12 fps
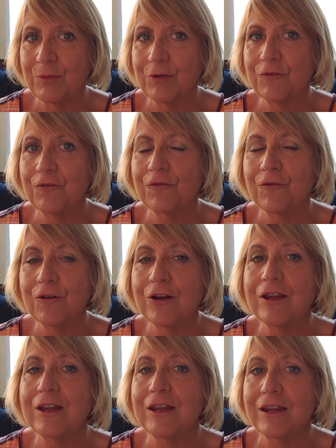would
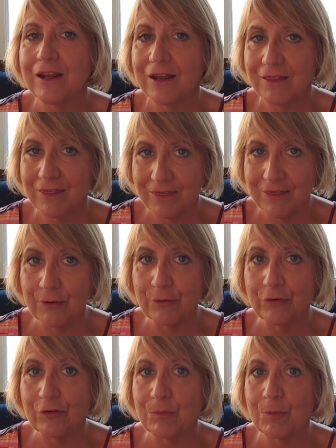free
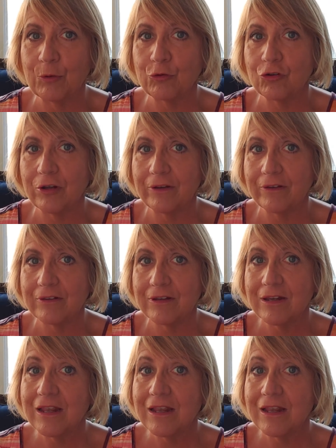those emotions.